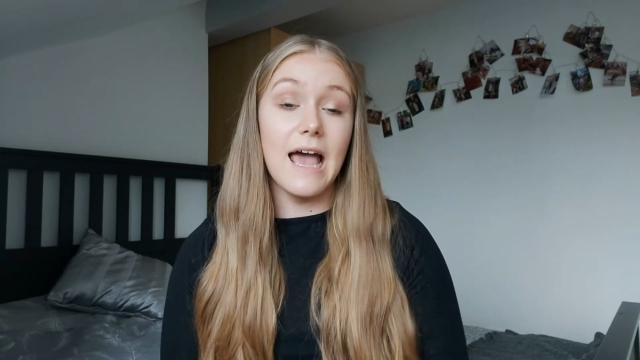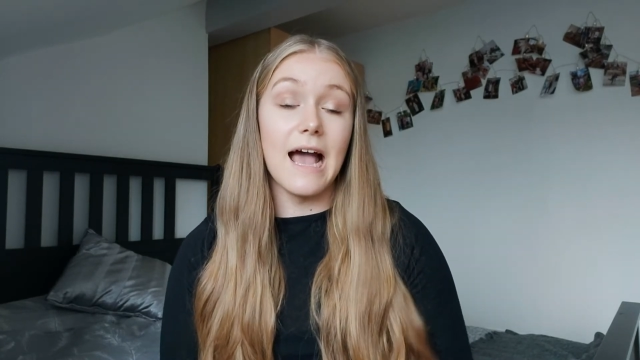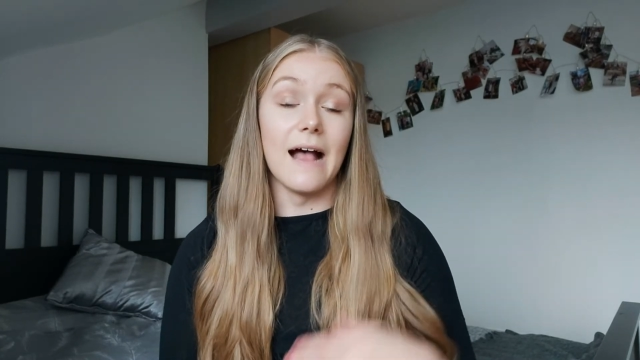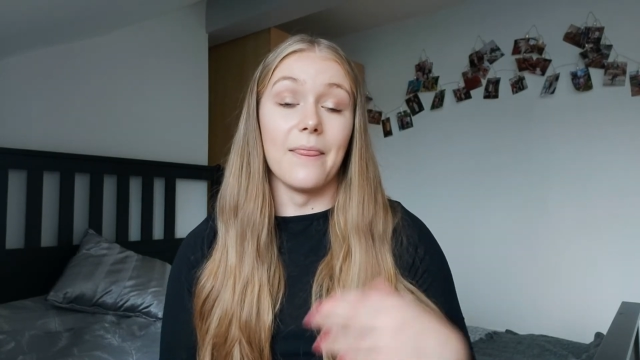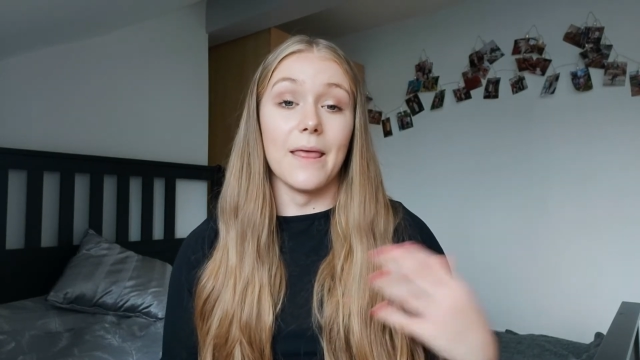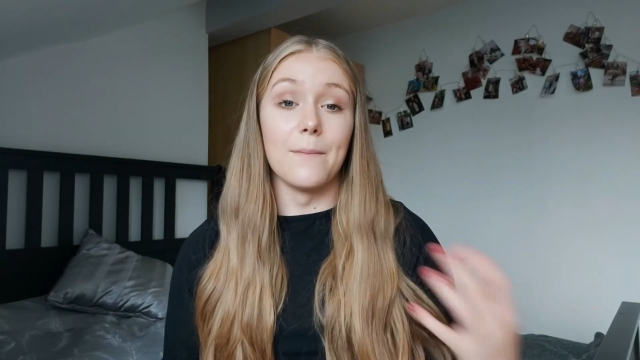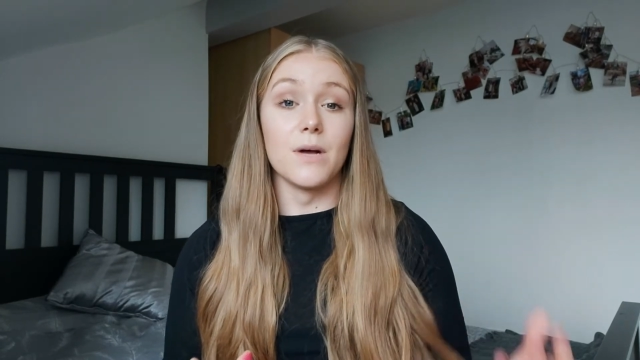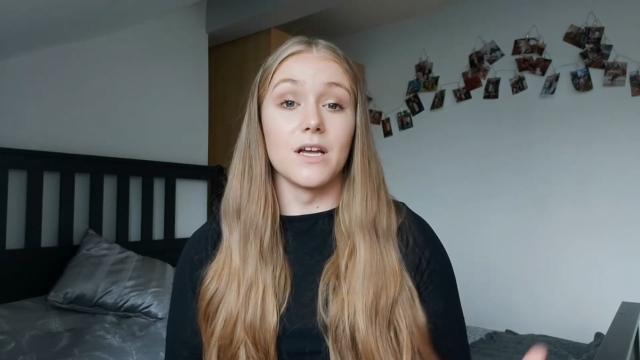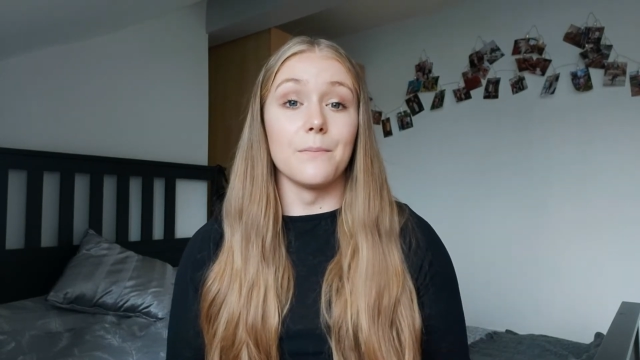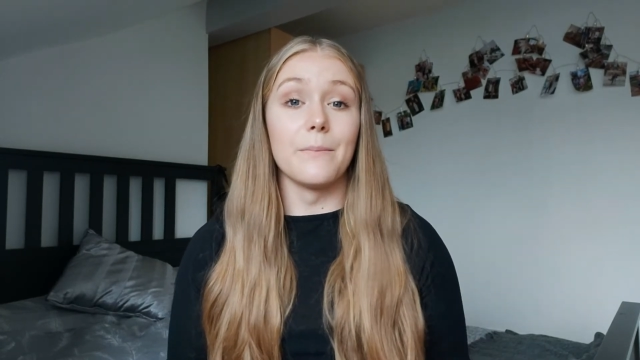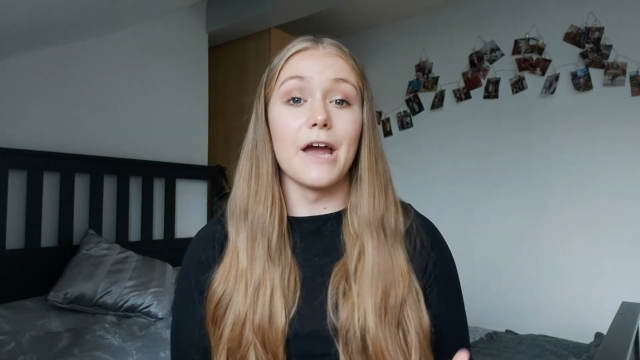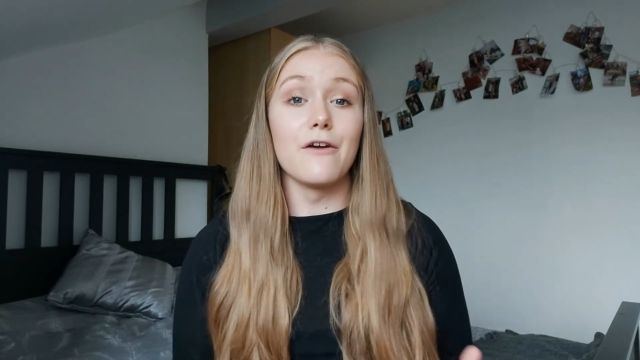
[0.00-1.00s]
And then by
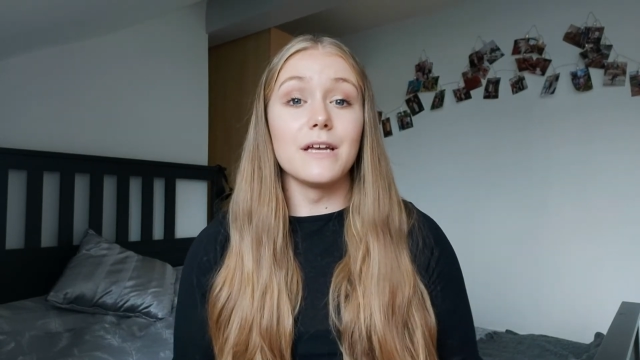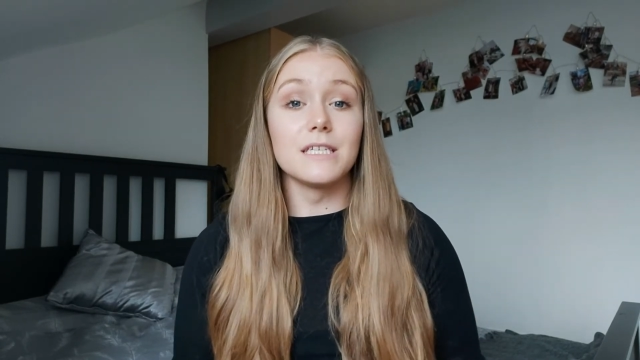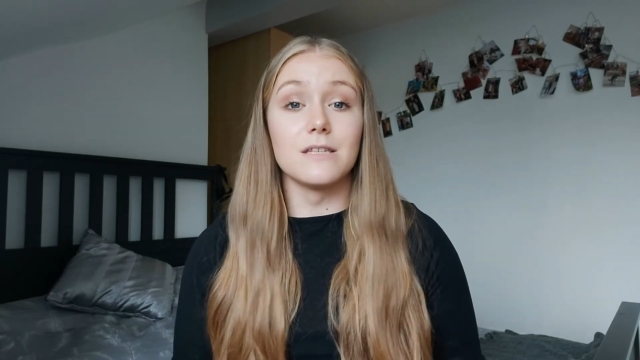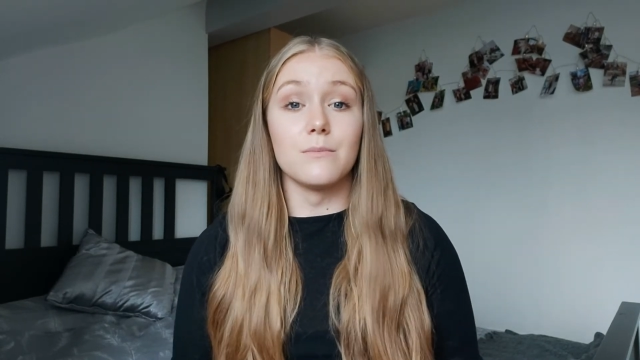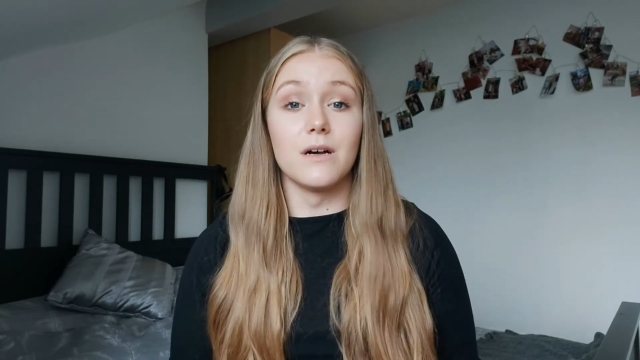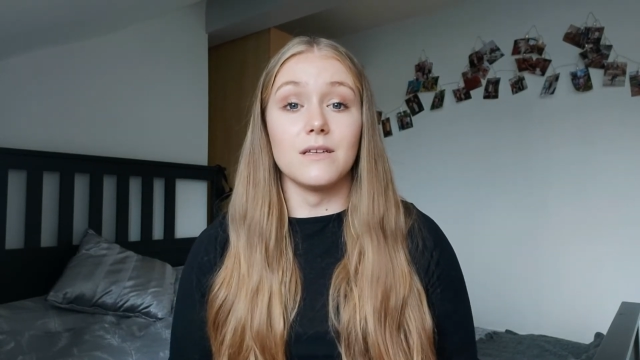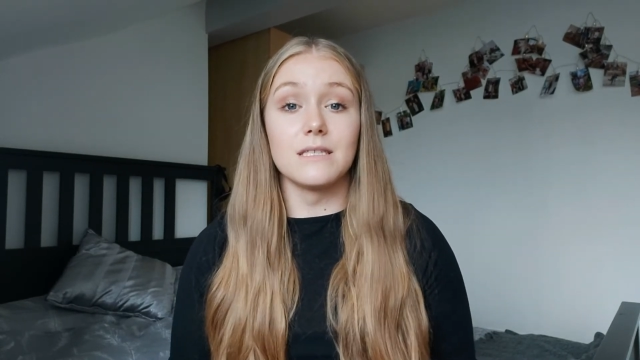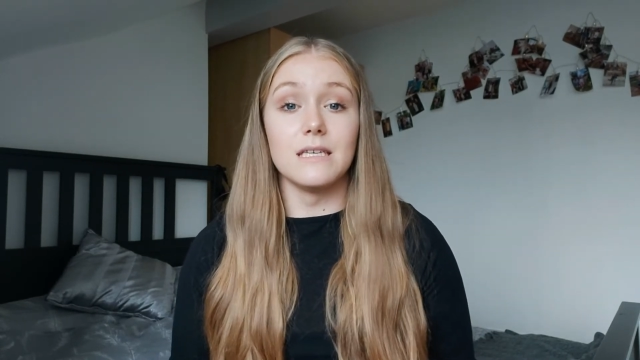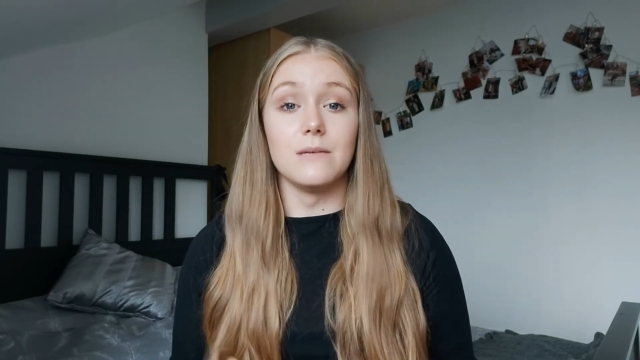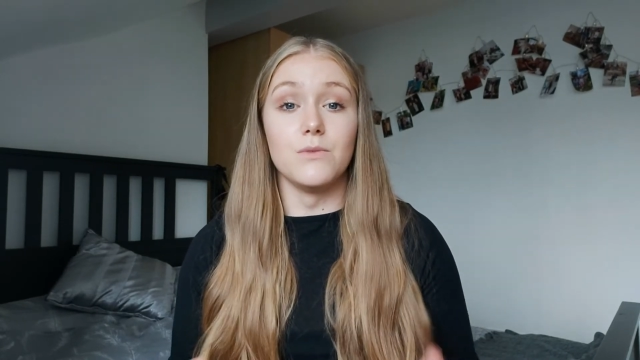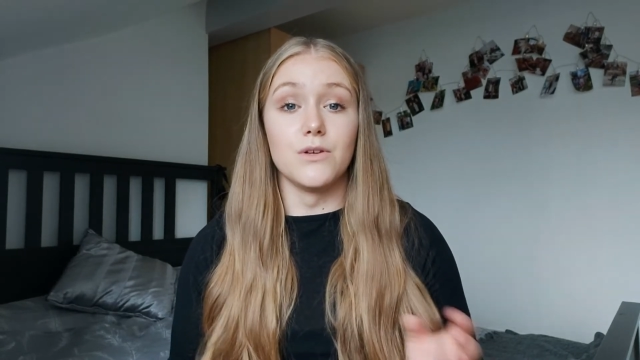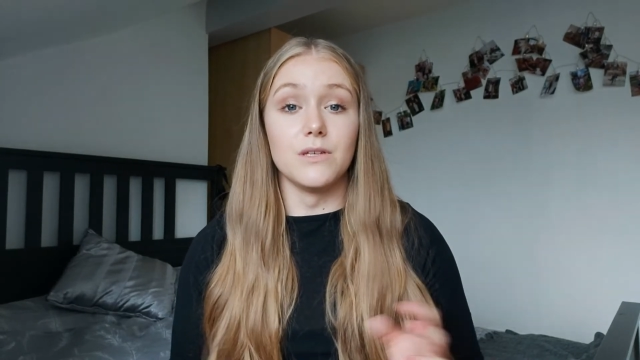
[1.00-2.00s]
comparing it to the mark
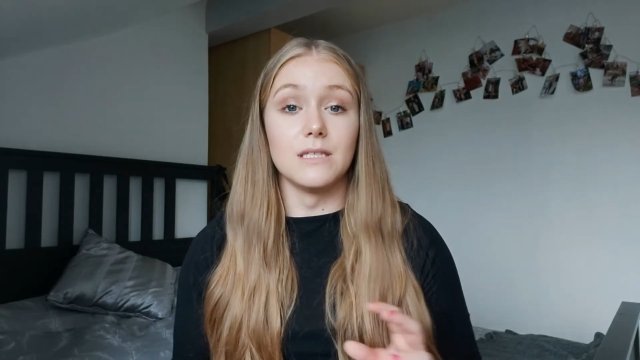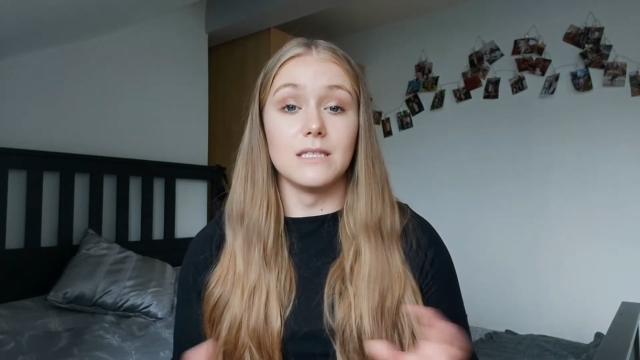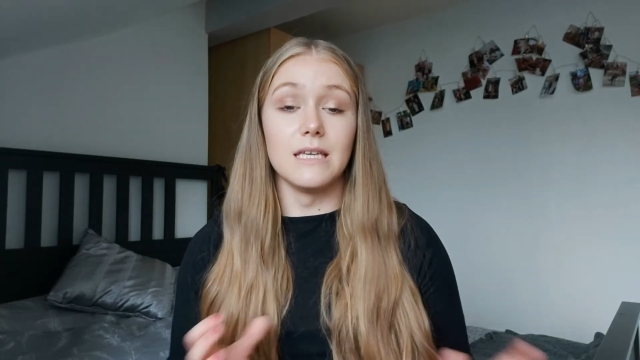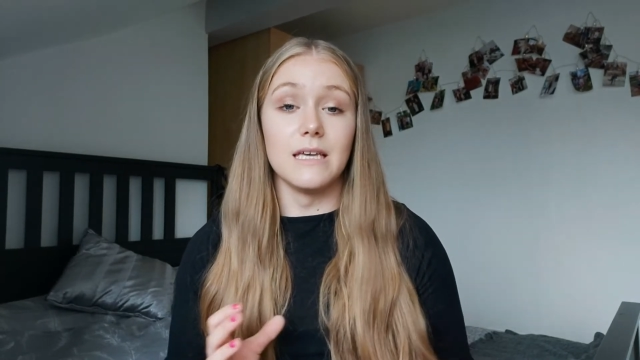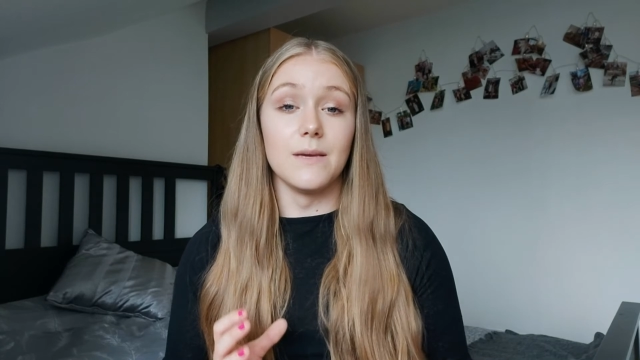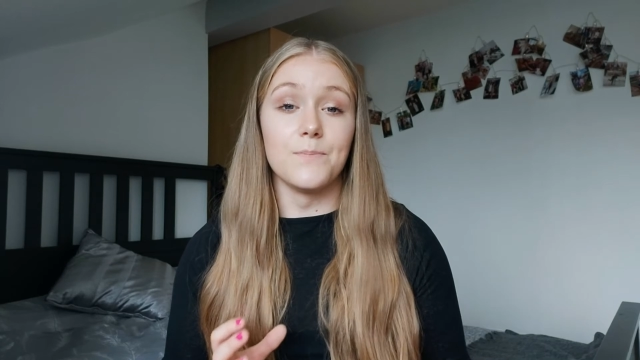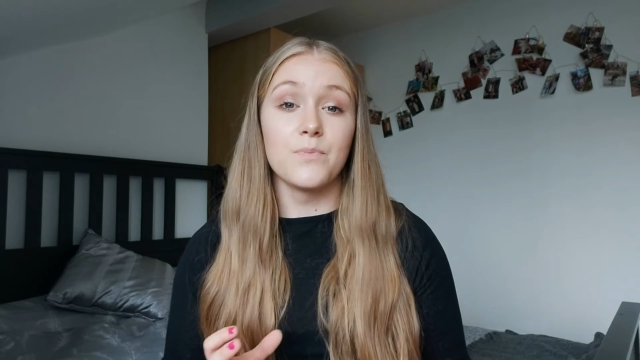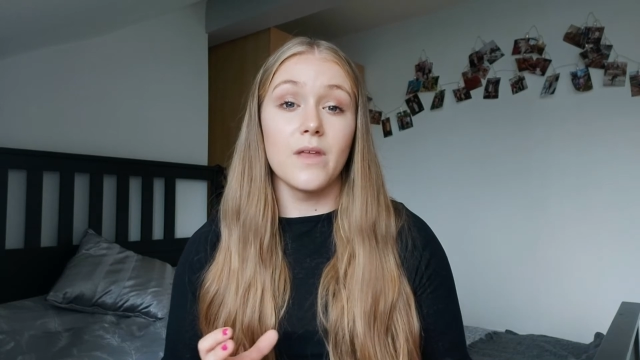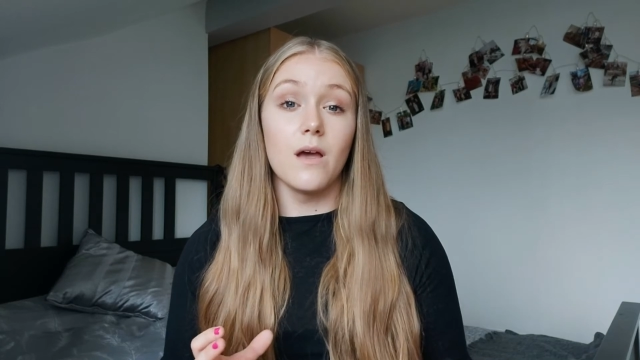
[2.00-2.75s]
scheme, you can see